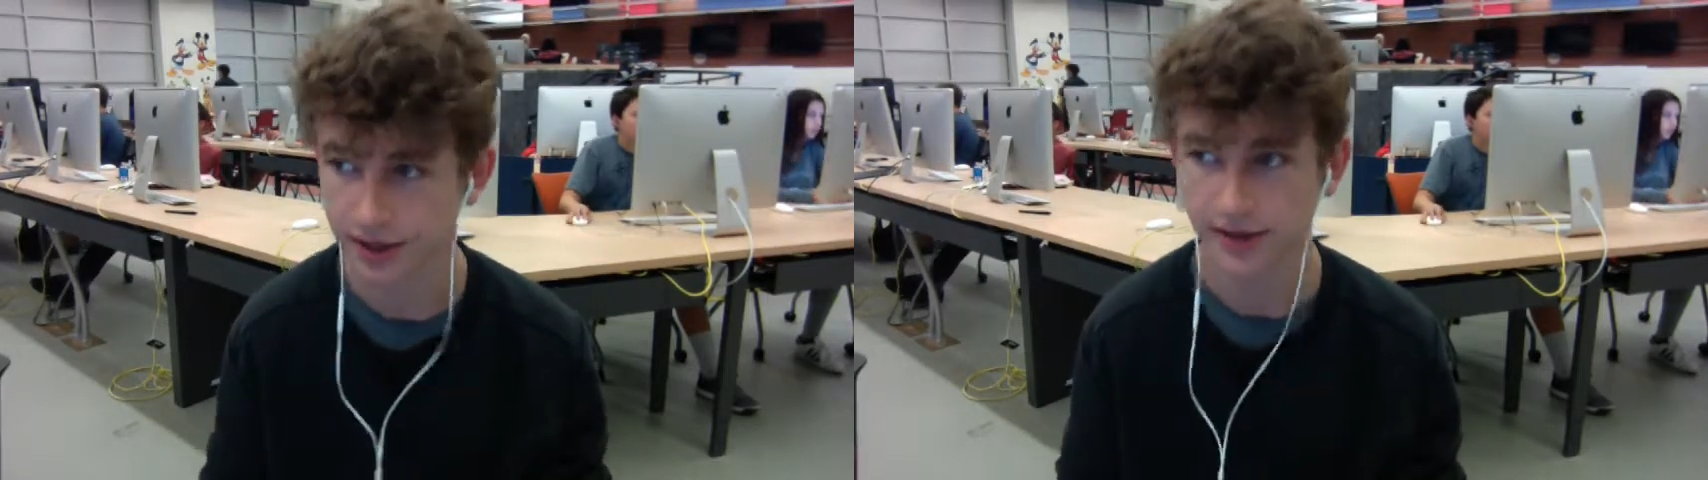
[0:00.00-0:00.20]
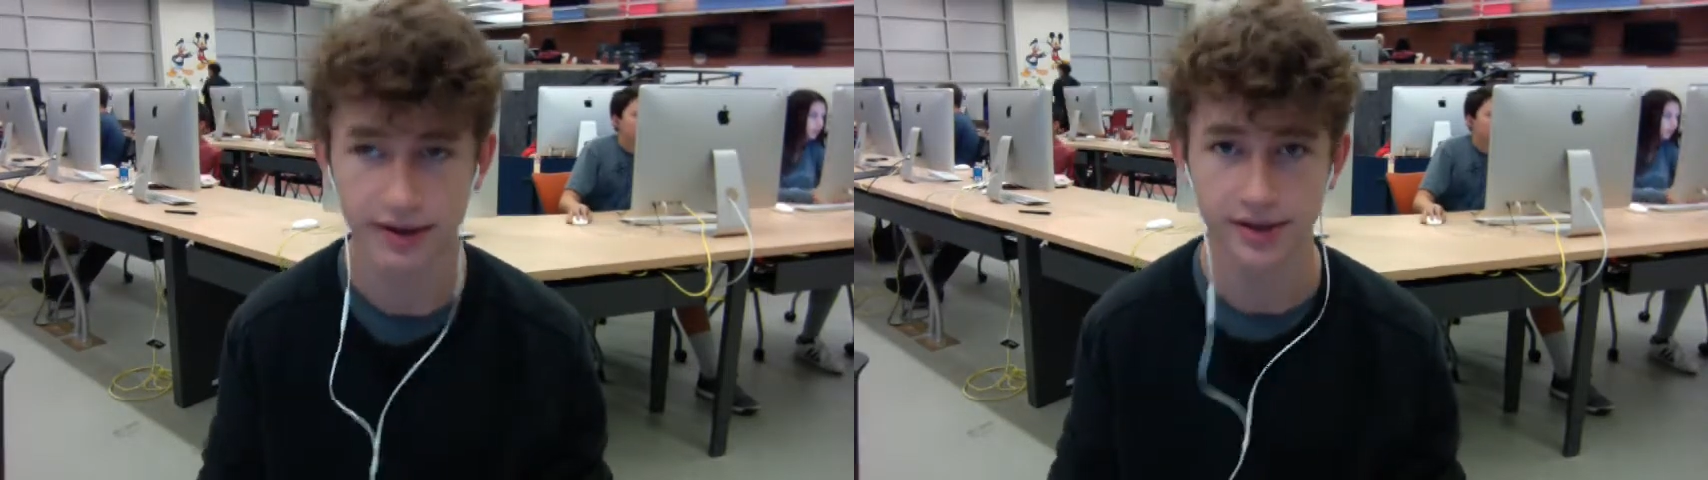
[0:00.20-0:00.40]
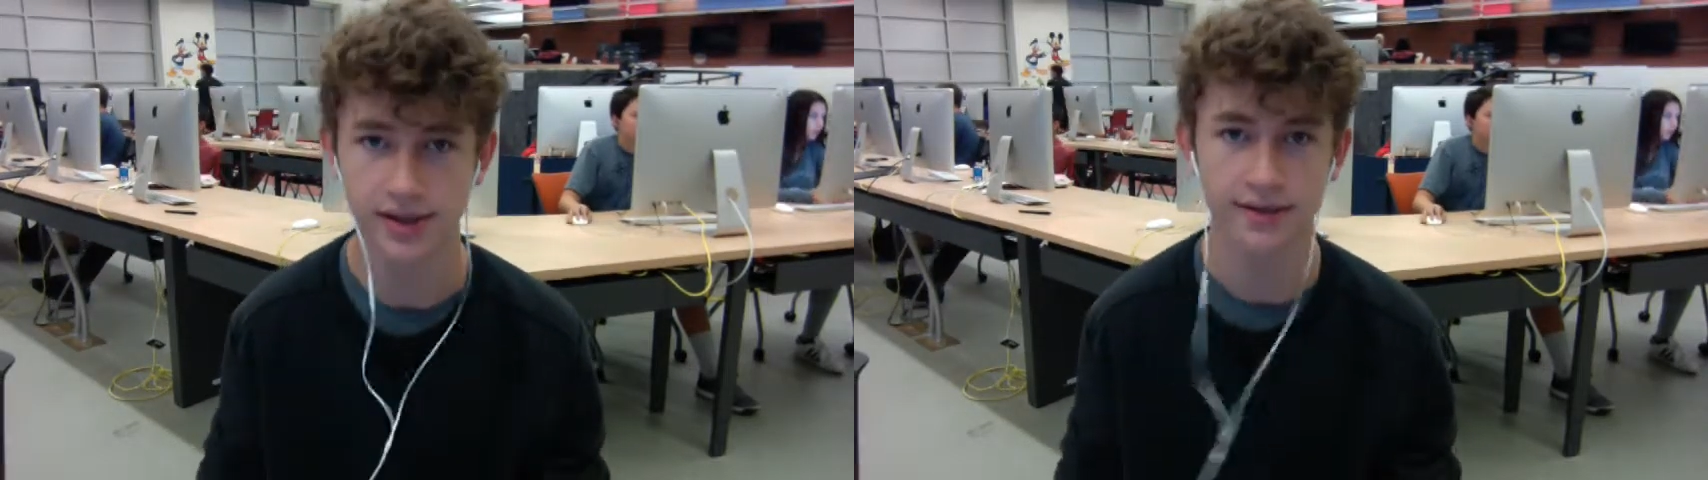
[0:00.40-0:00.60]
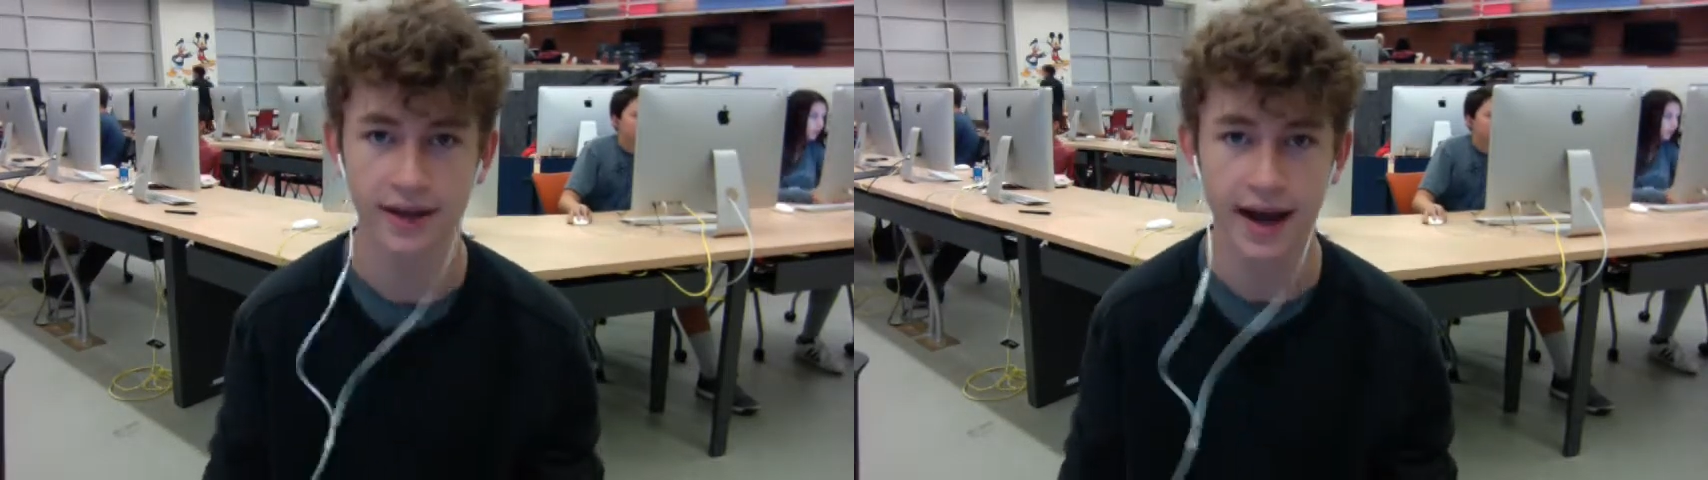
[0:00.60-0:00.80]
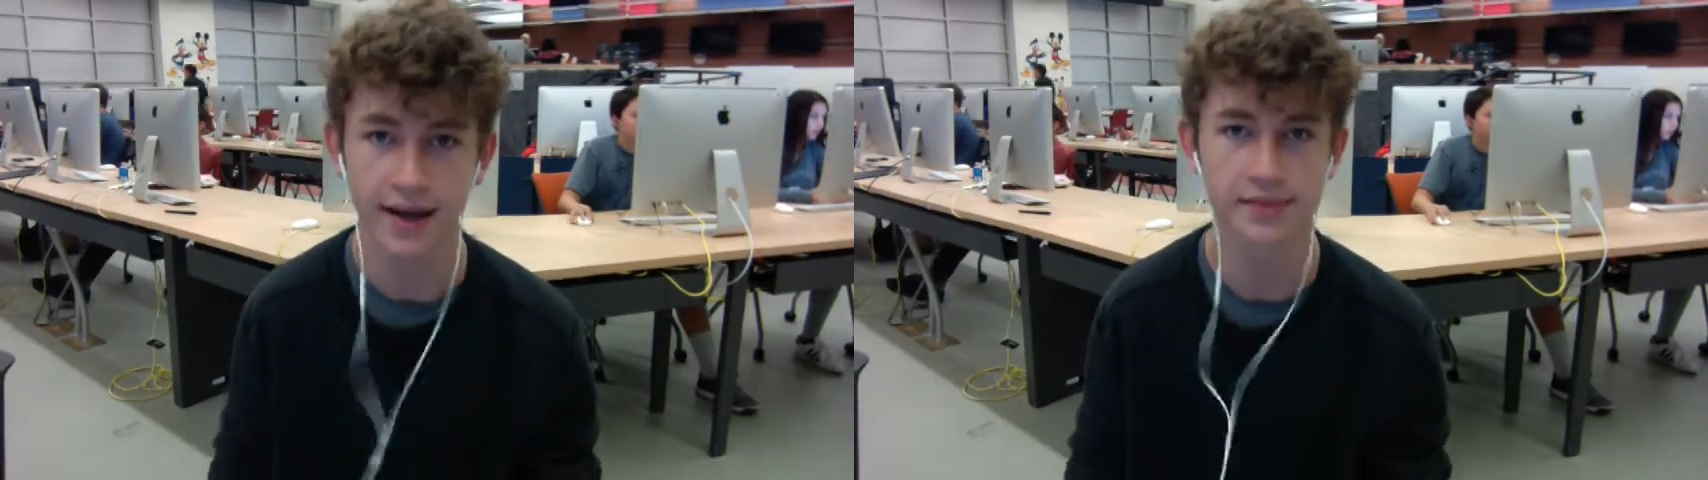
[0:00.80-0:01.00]
there's even
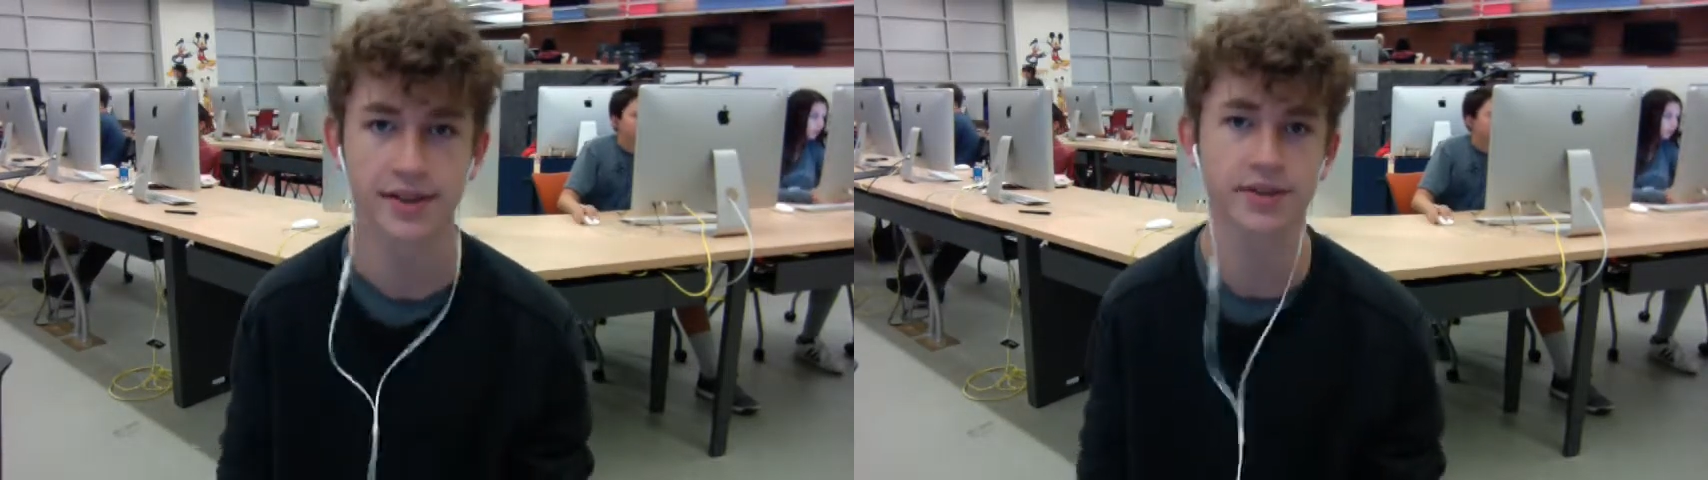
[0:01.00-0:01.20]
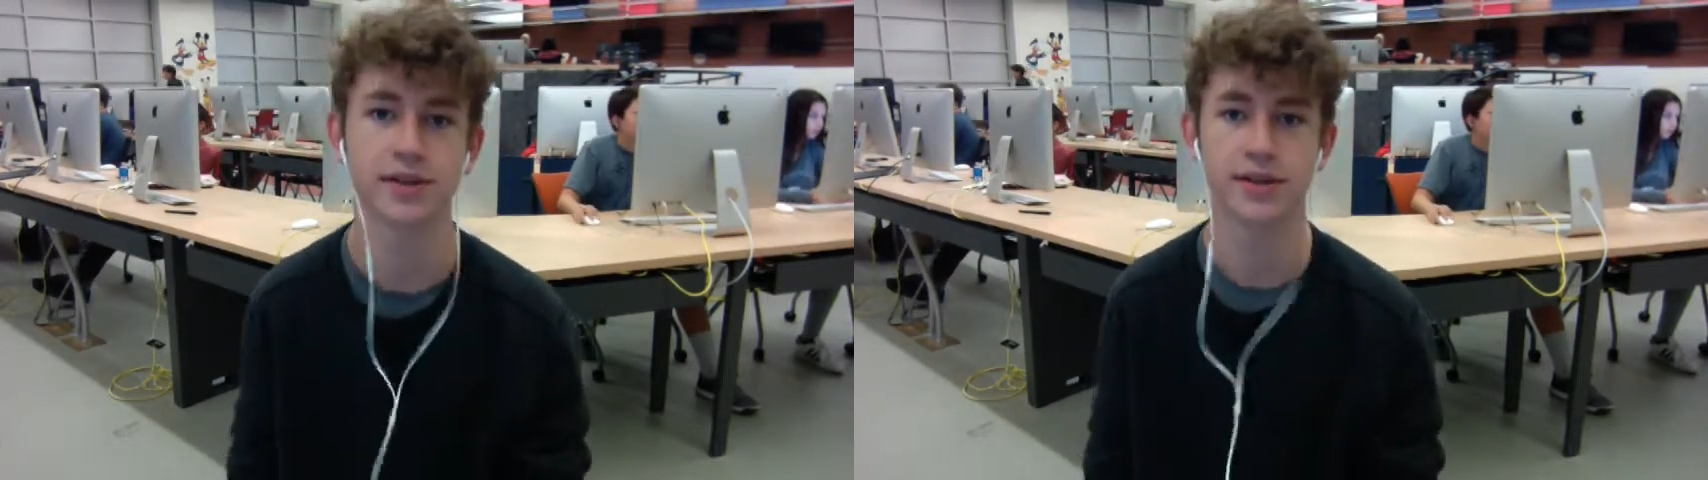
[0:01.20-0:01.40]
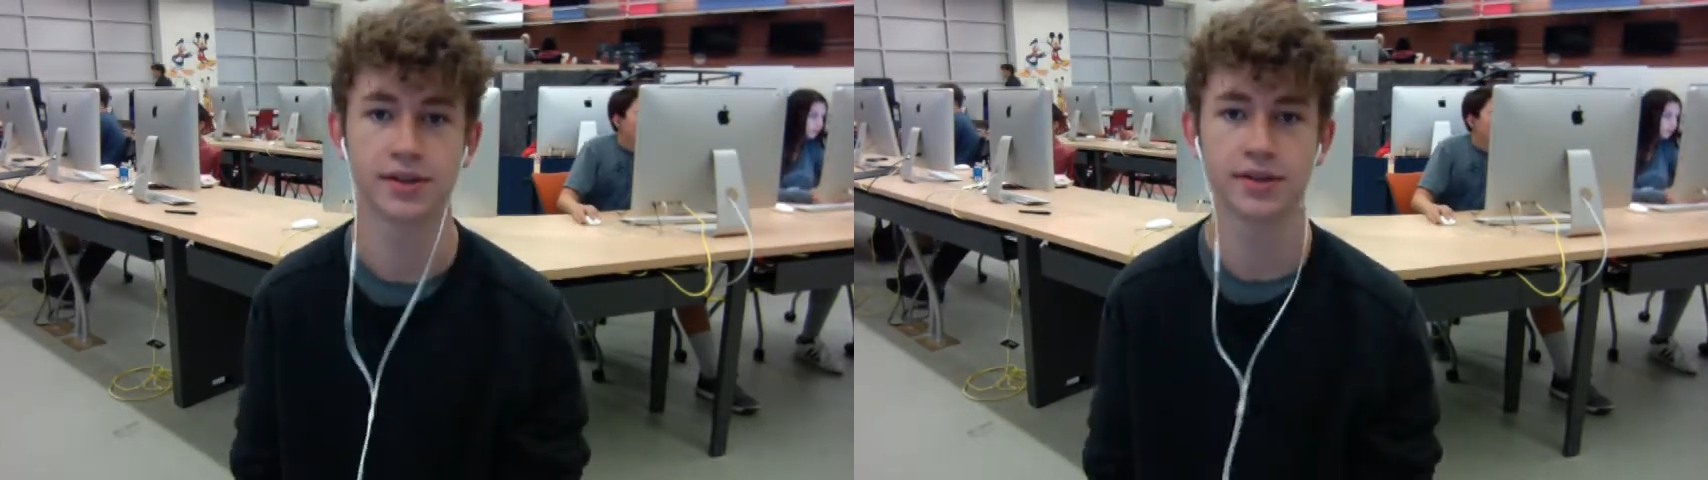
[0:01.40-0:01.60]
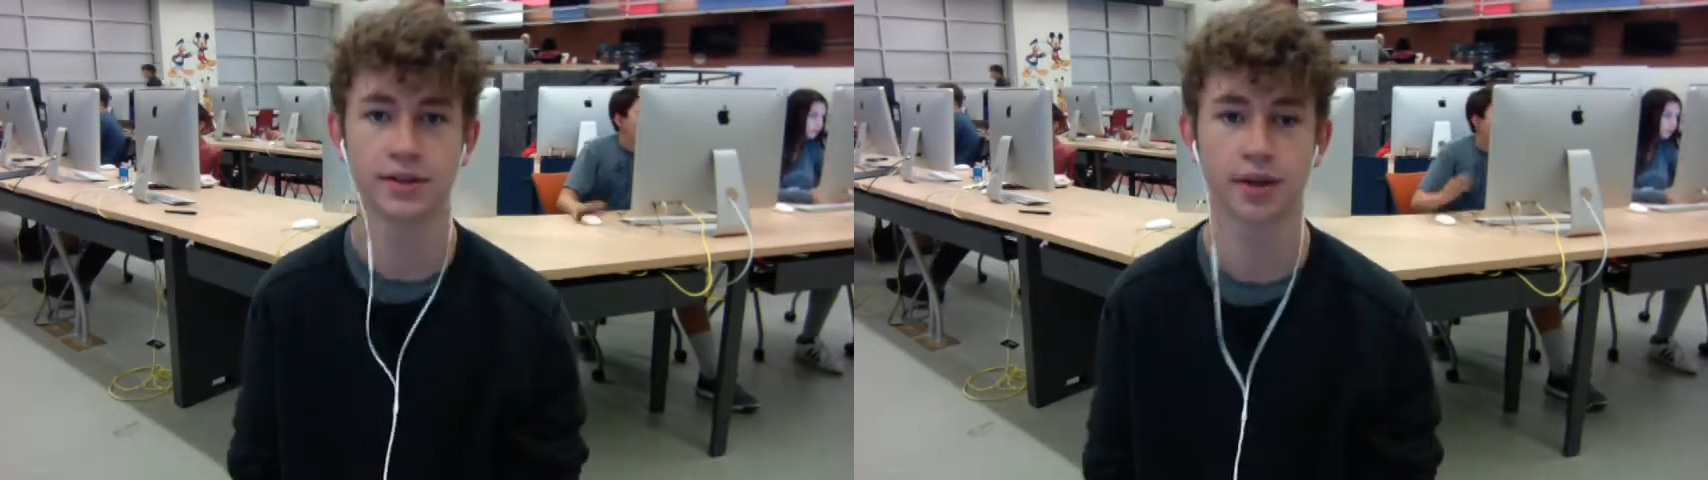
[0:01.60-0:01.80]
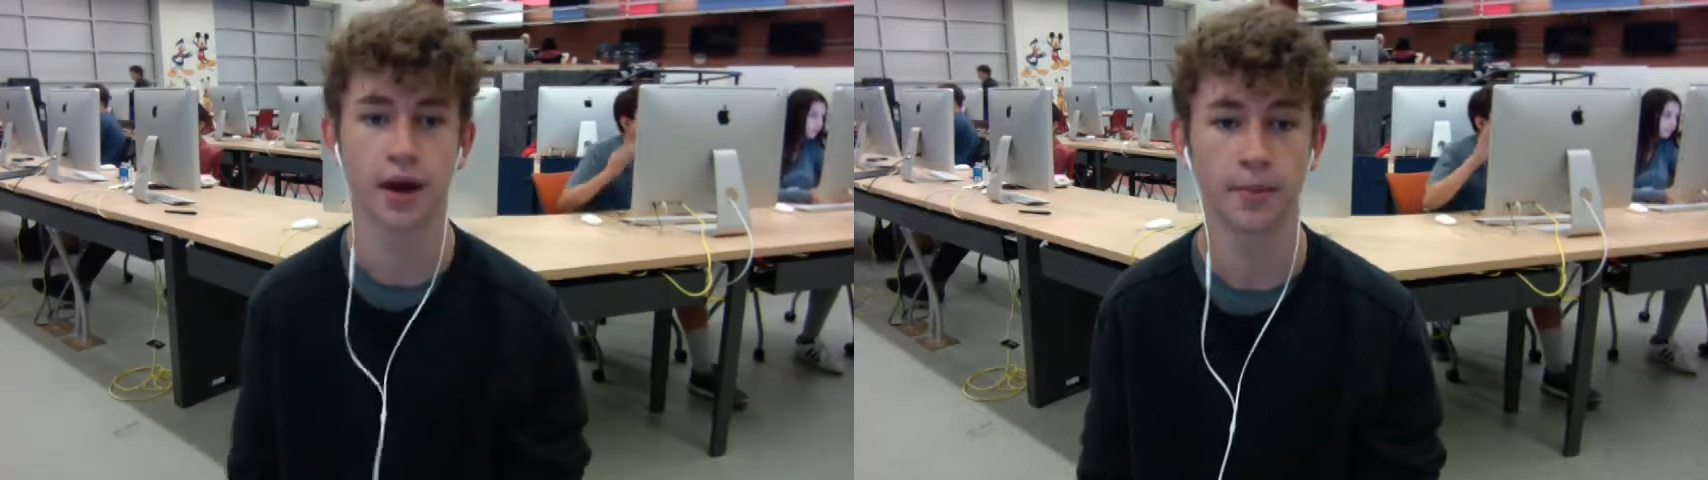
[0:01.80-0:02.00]
apps that you
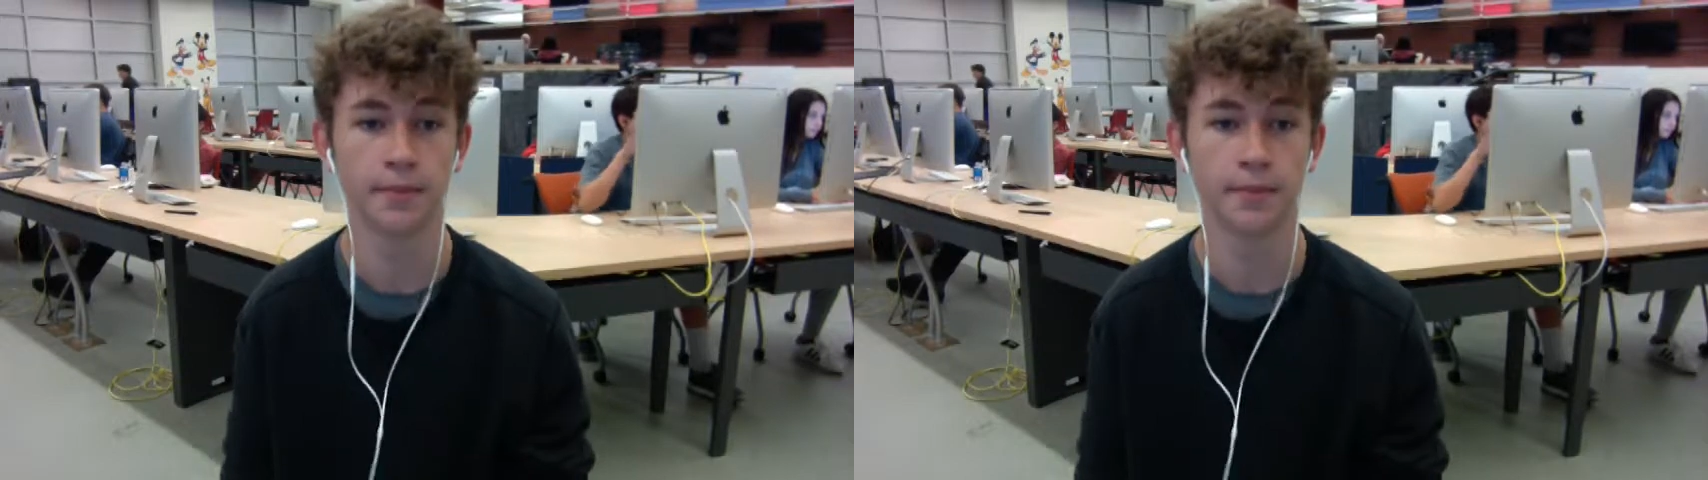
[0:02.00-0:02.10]
can